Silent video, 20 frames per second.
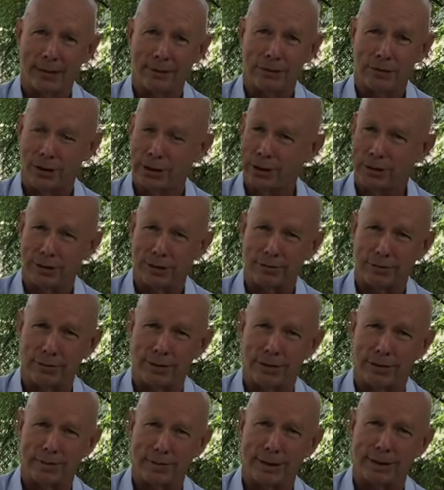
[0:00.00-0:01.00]
geez, there was
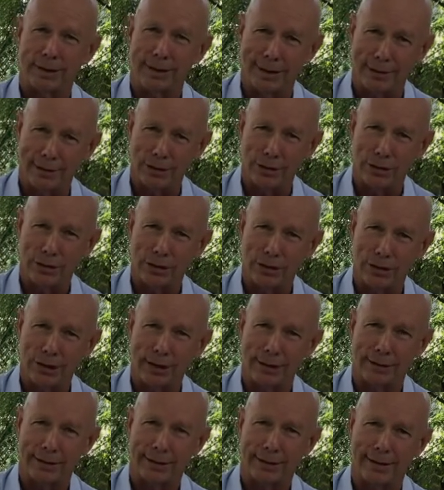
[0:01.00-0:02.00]
some intelligence
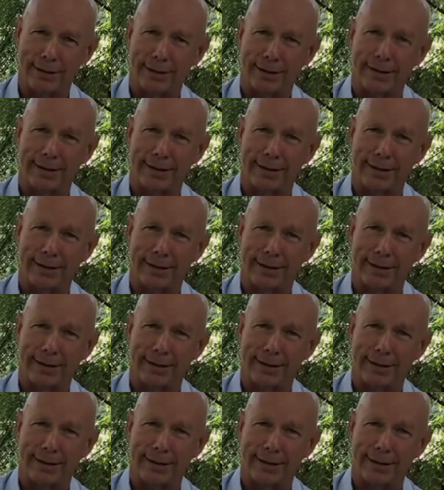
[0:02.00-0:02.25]
out there,